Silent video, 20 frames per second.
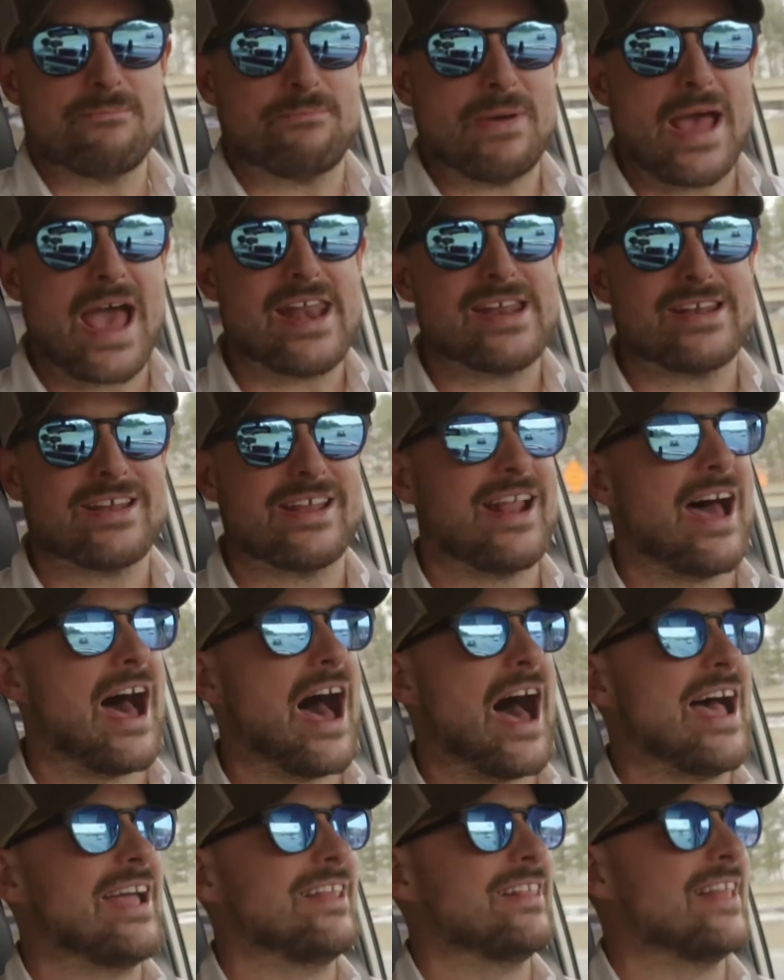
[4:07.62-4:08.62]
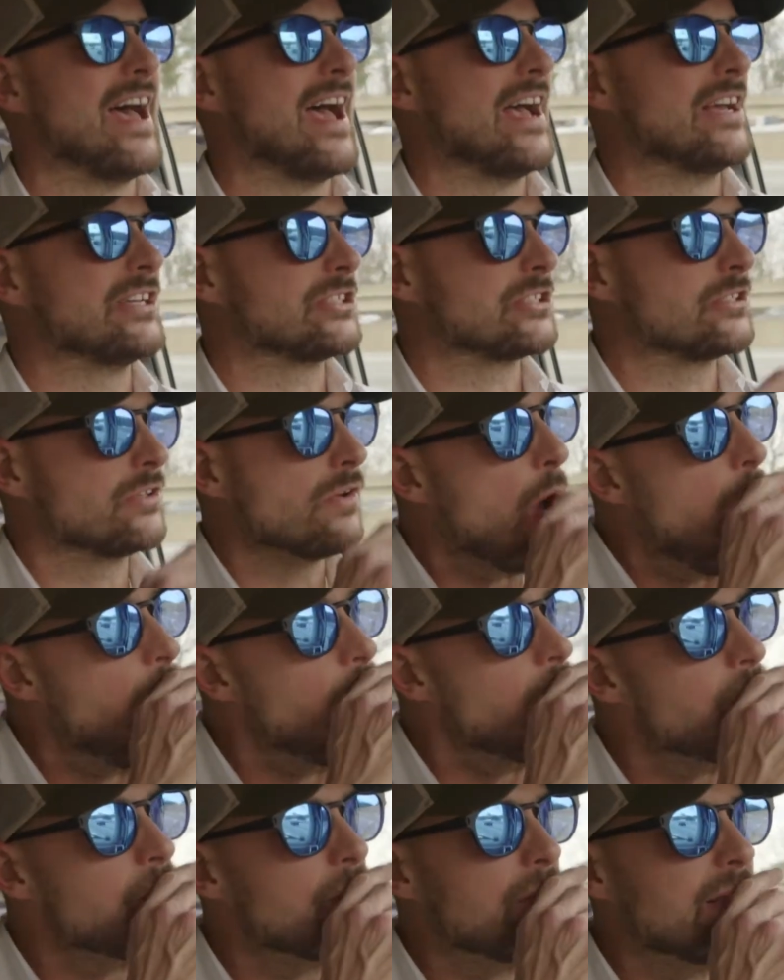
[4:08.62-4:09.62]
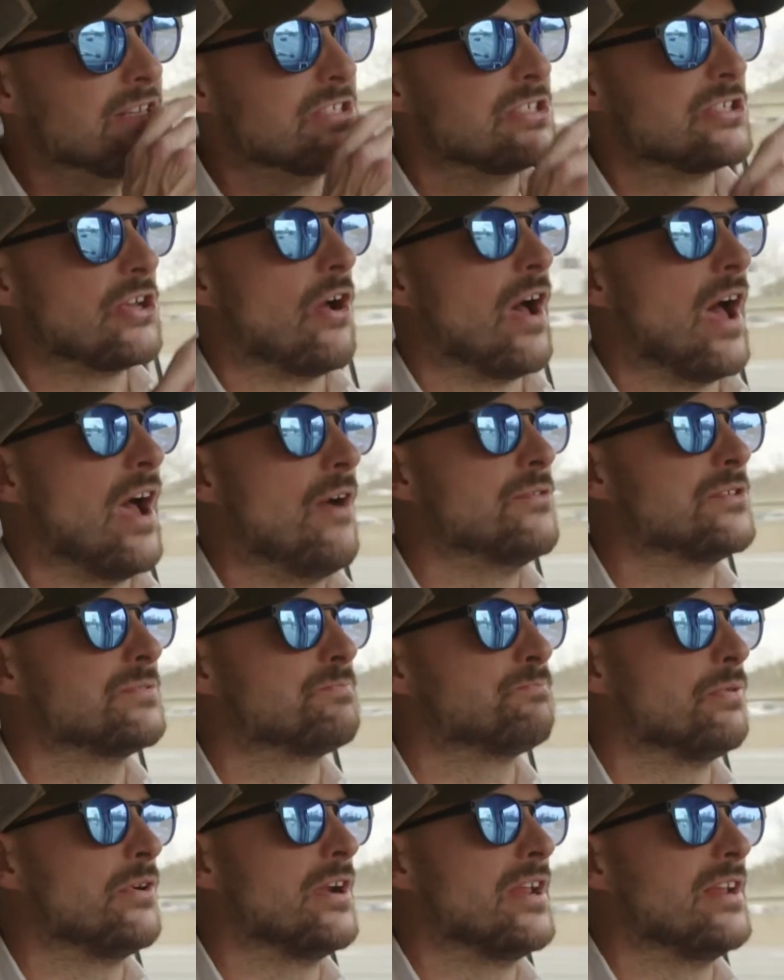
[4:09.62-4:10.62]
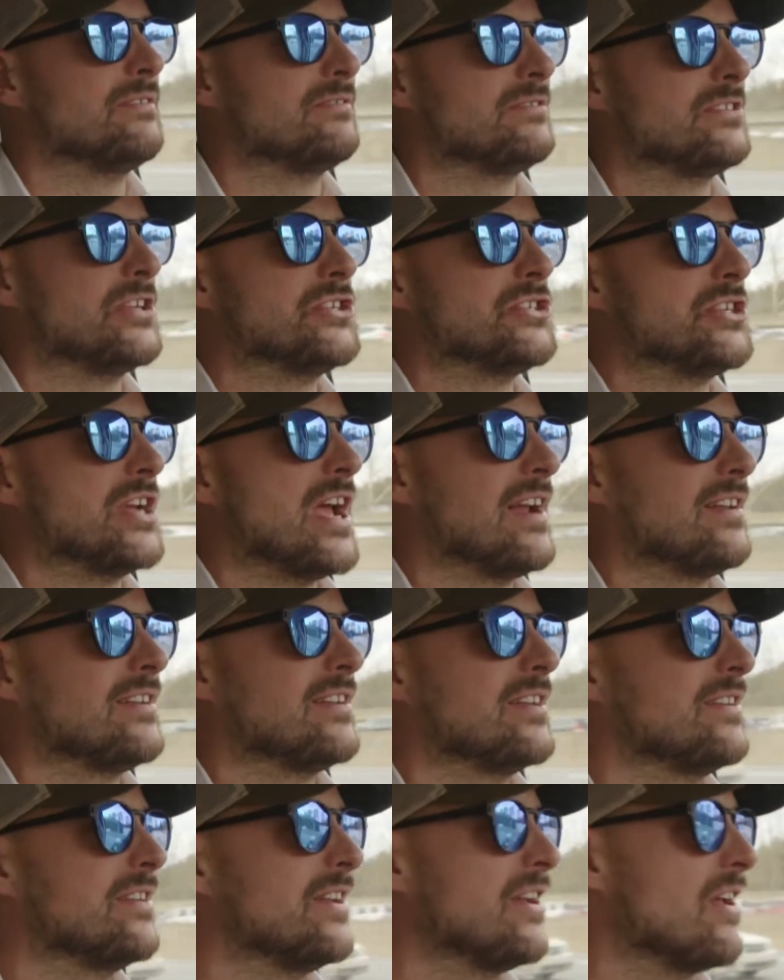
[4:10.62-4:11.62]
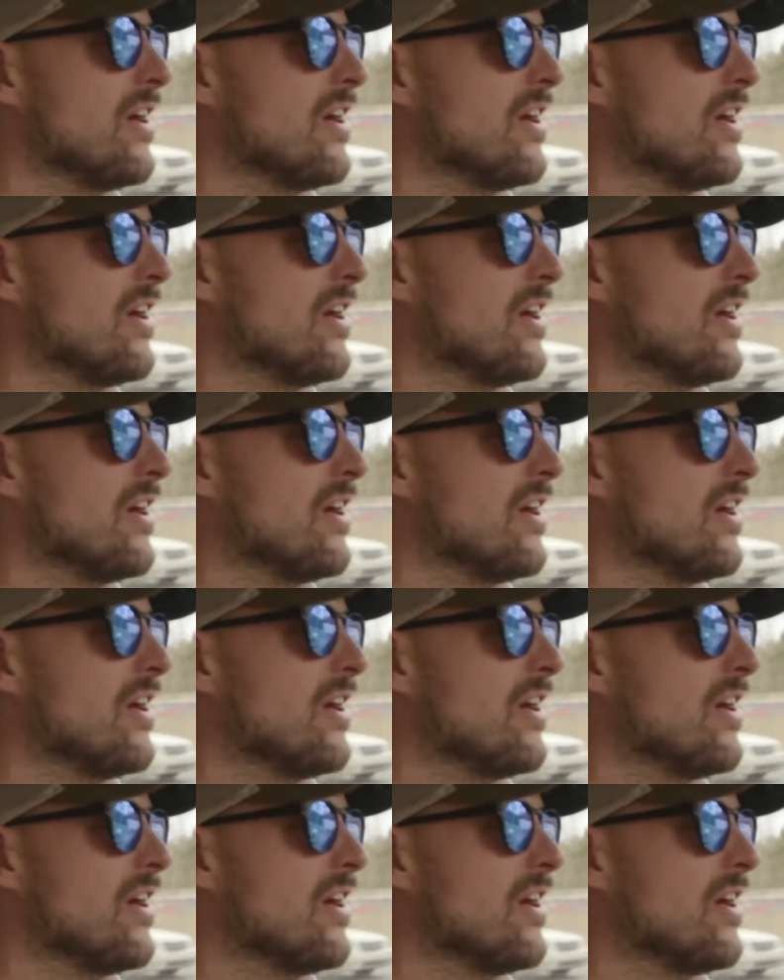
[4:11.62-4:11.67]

batted an eyelash. And so I was pretty dejected,